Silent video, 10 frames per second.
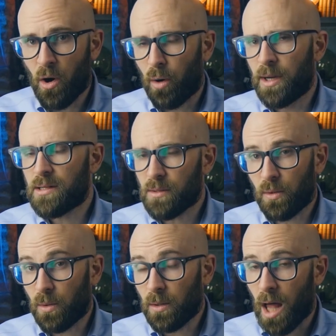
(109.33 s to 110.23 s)
Almost
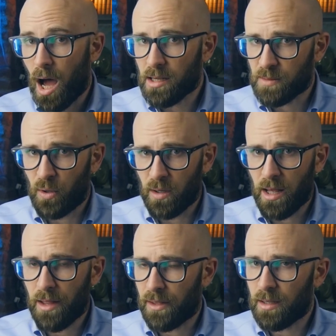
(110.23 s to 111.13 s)
all are
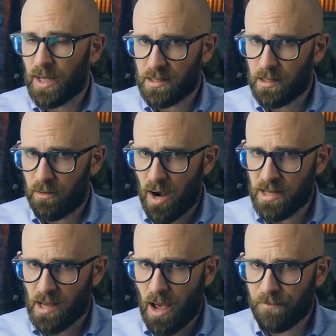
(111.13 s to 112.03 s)
smaller than a pencil
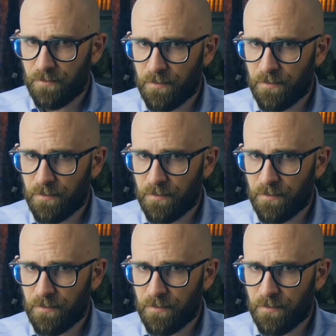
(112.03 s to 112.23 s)
eraser.